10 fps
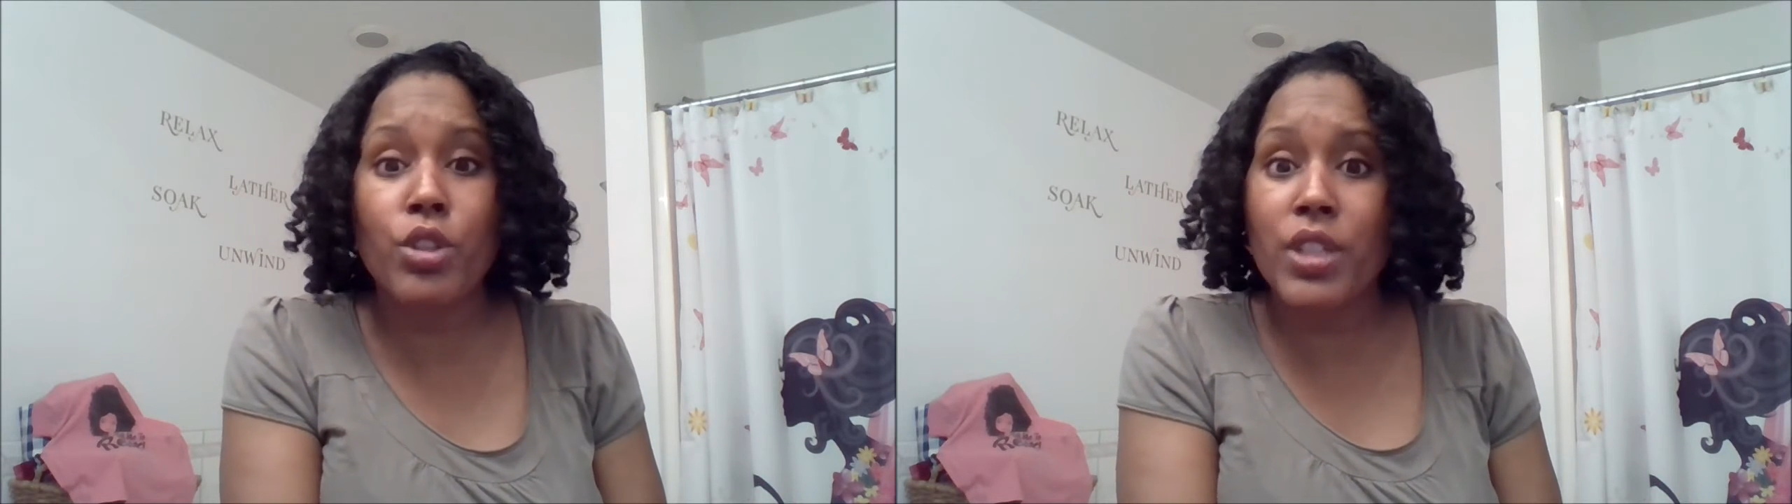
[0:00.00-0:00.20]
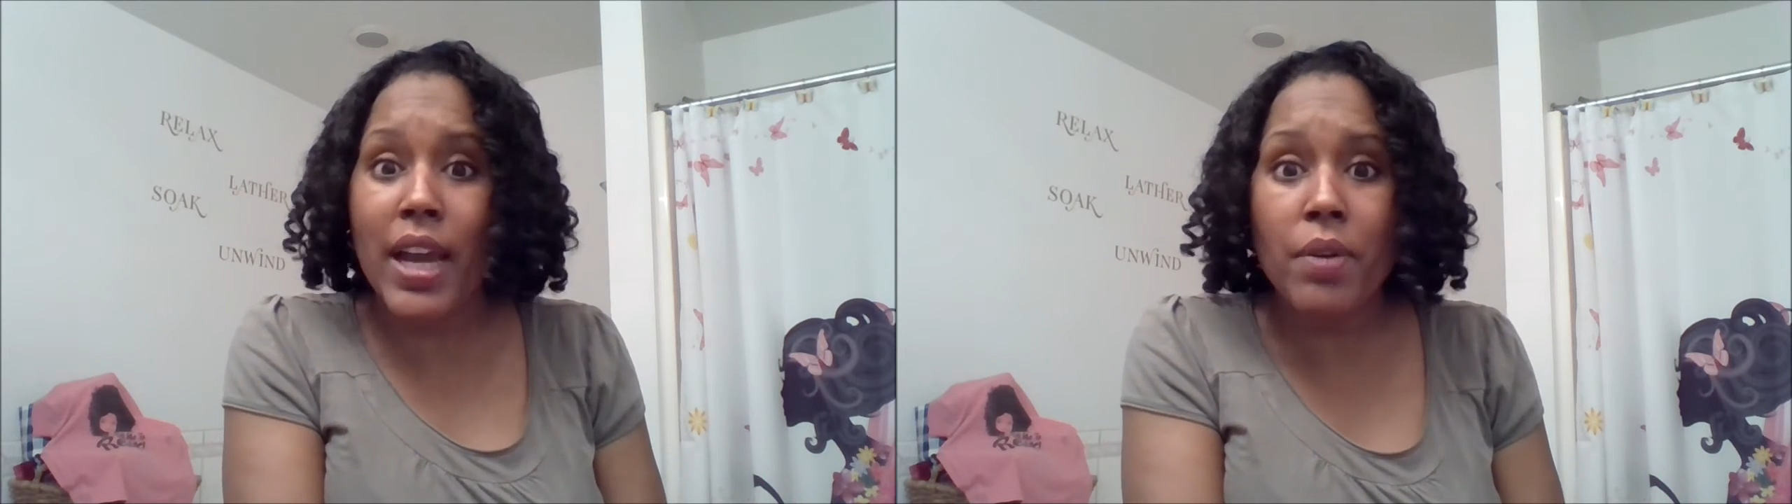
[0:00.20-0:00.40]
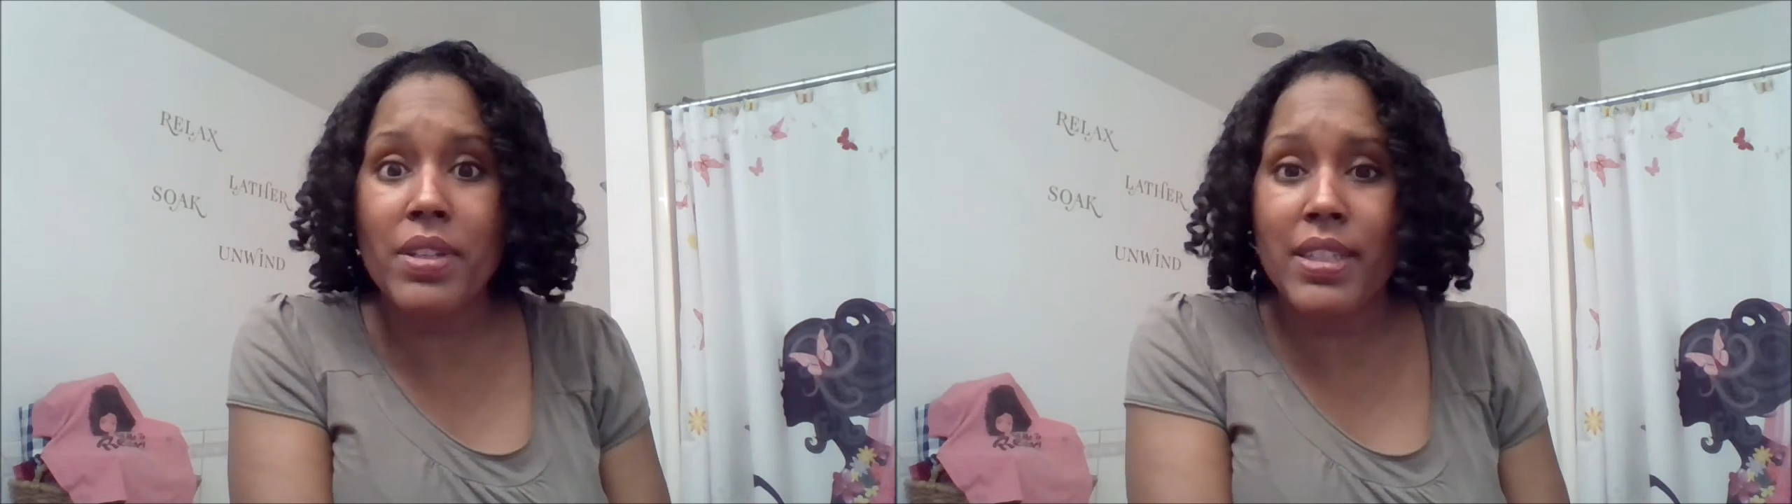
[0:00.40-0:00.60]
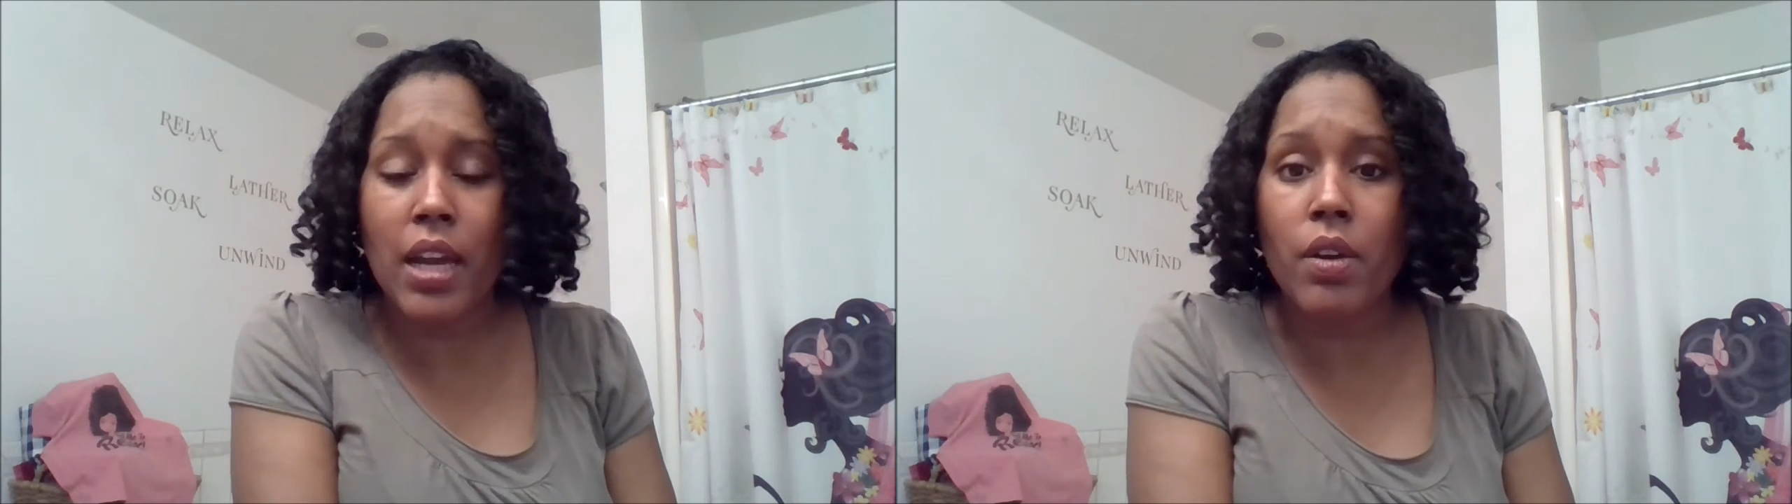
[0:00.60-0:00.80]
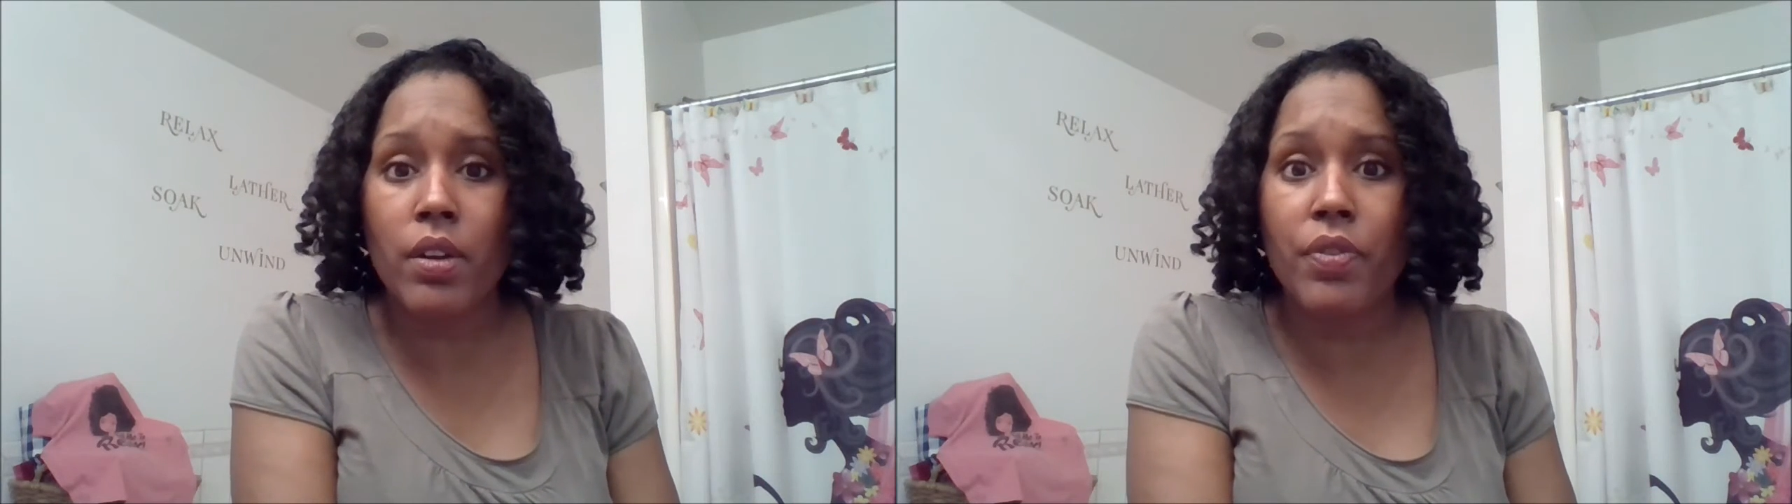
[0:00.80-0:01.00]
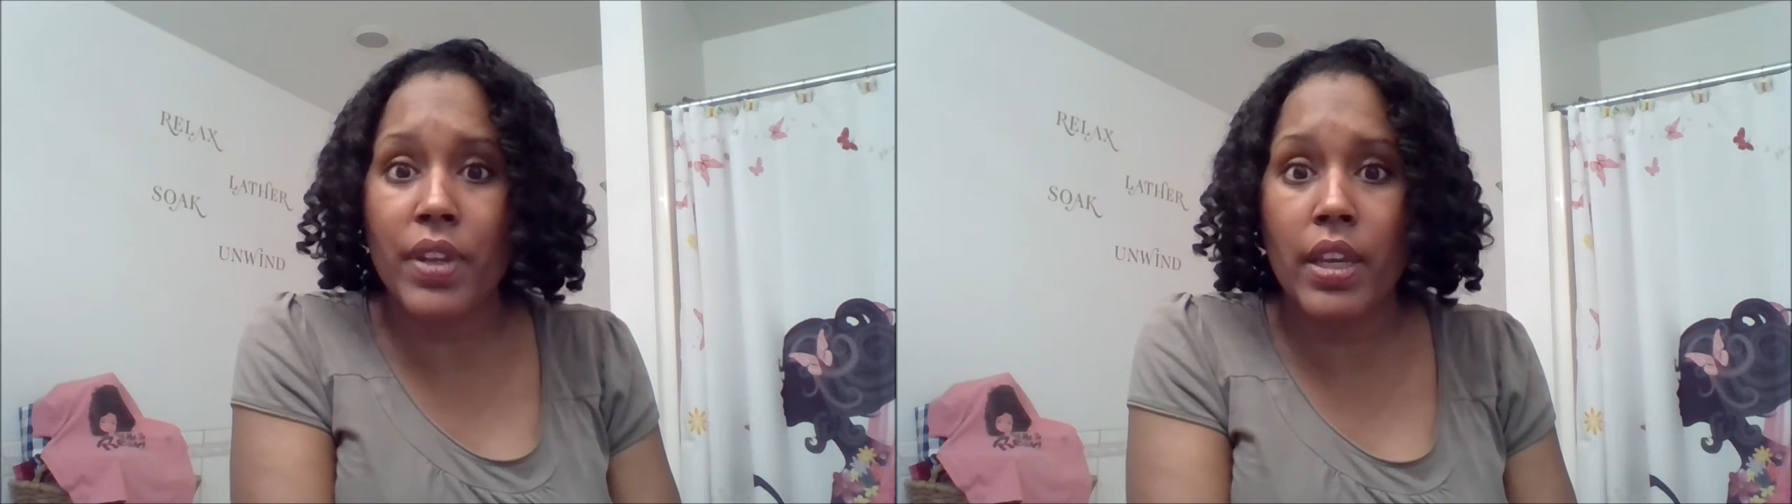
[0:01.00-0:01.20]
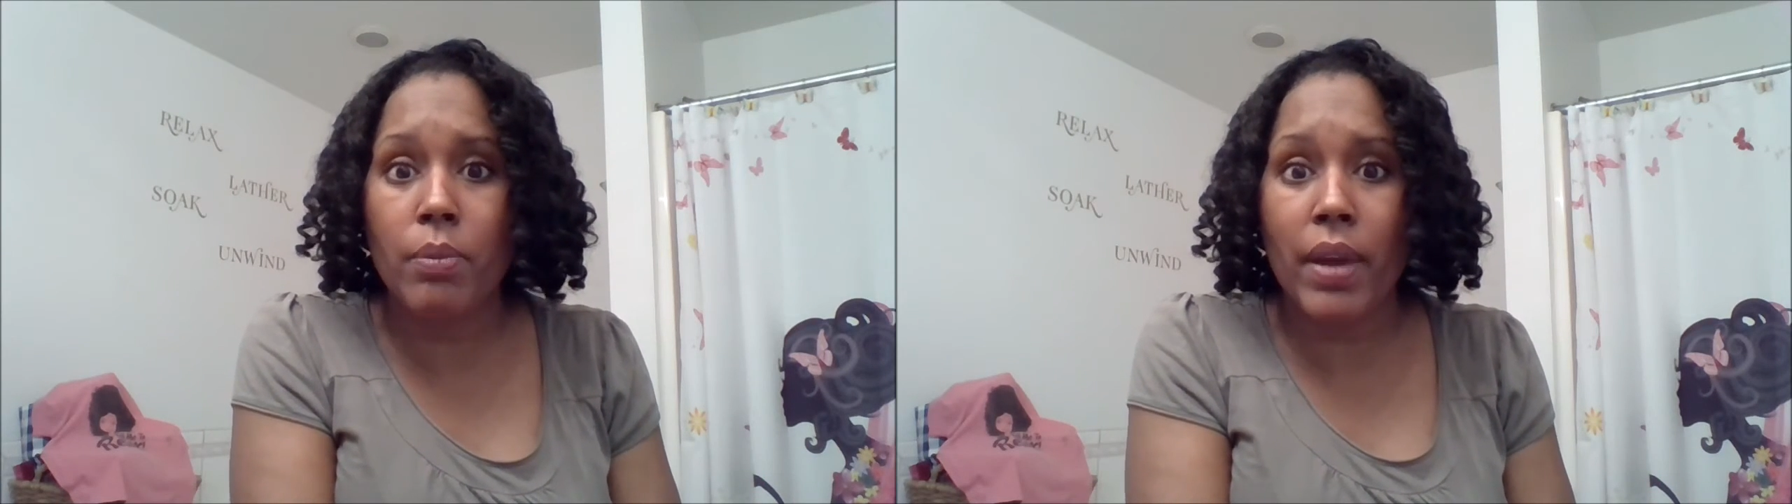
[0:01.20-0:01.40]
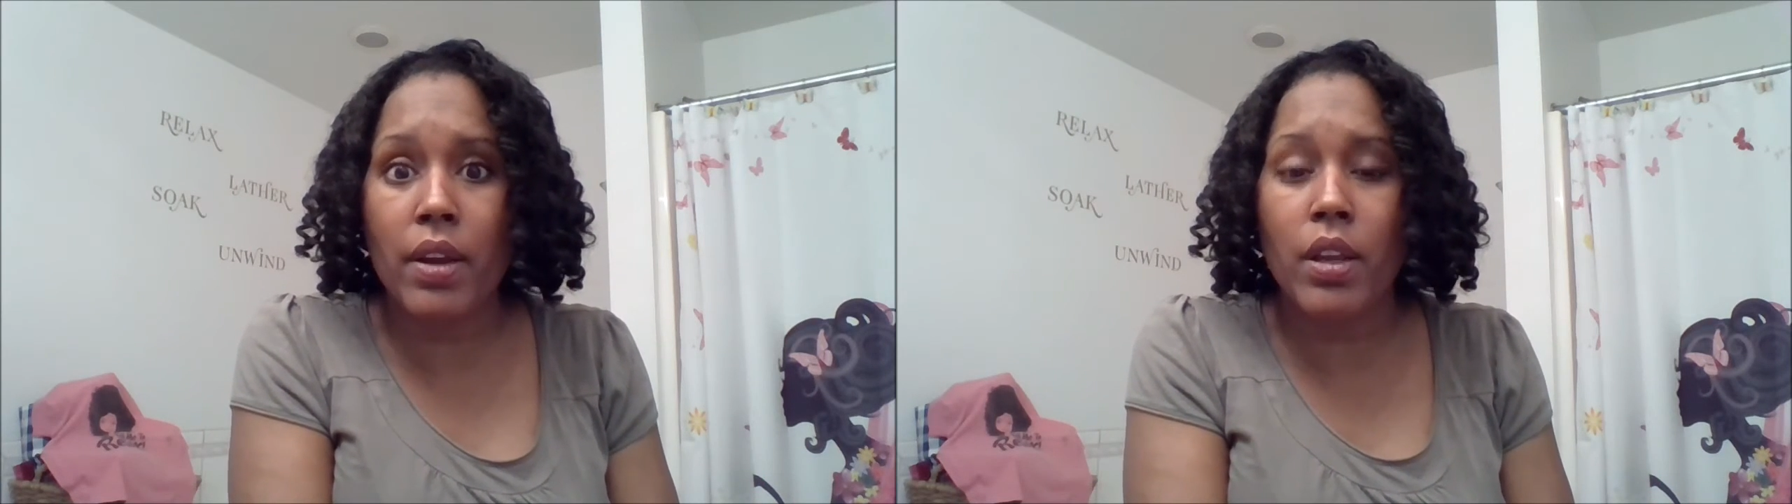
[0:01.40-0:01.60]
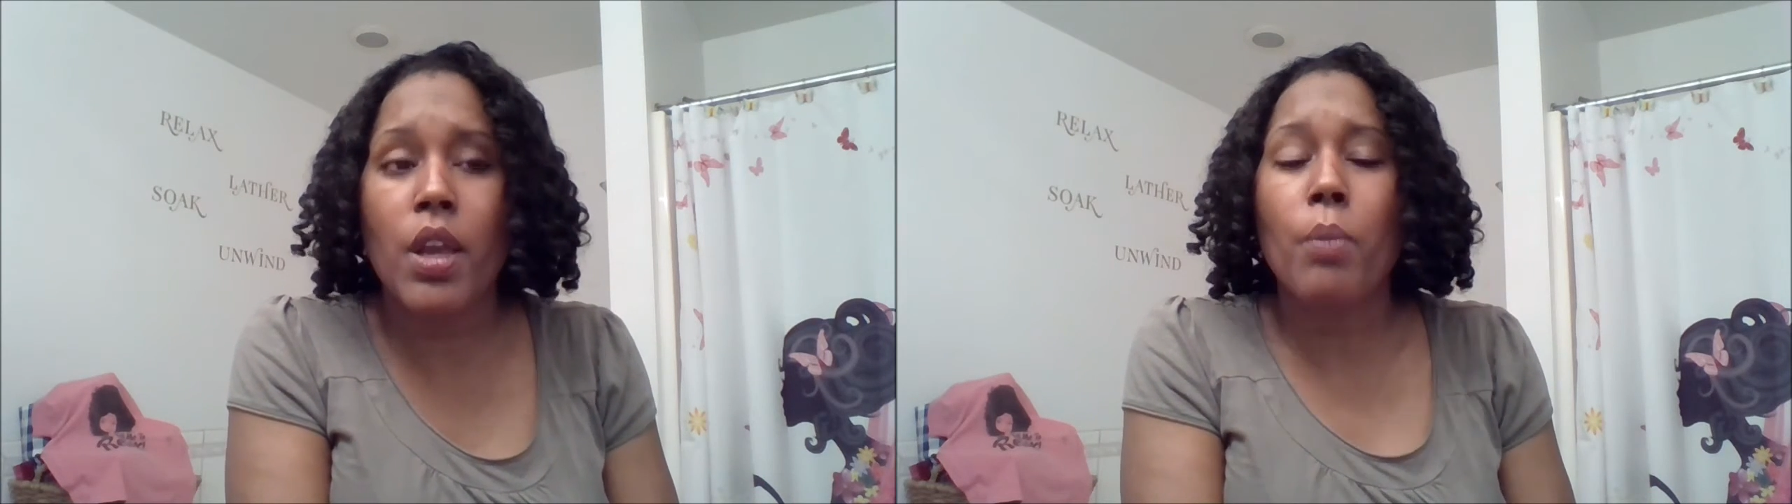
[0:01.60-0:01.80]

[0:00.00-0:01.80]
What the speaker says: child is not going to forget about it.